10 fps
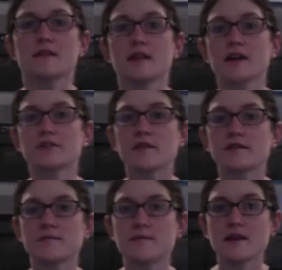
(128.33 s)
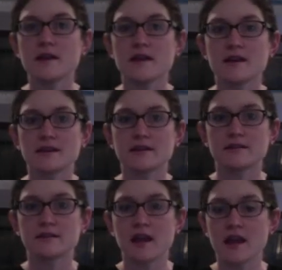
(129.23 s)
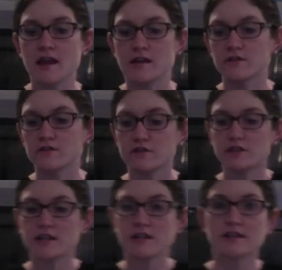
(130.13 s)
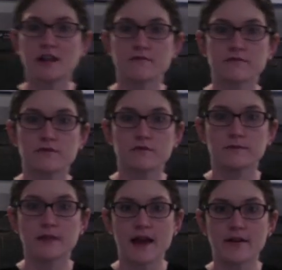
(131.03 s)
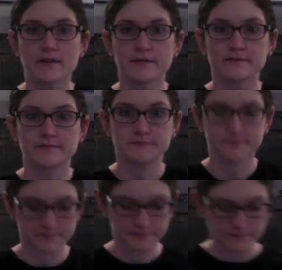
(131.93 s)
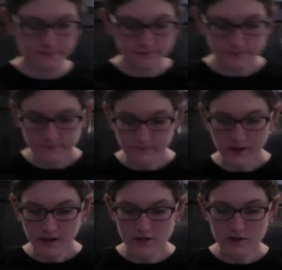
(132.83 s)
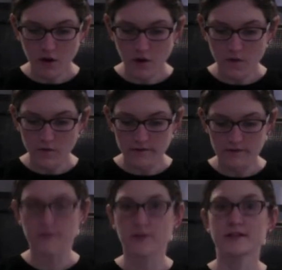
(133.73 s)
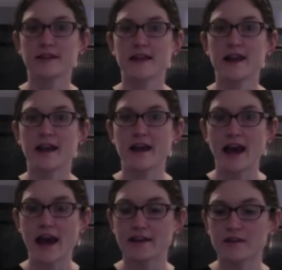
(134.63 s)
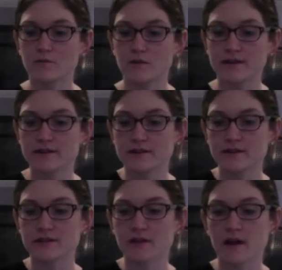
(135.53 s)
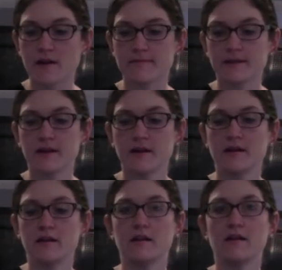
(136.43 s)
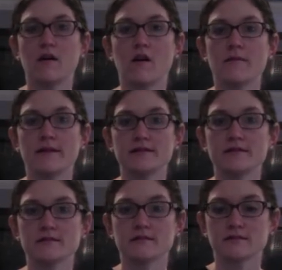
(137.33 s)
next recipe is a cheese and fruit platter. So the first thing that I added was some almonds,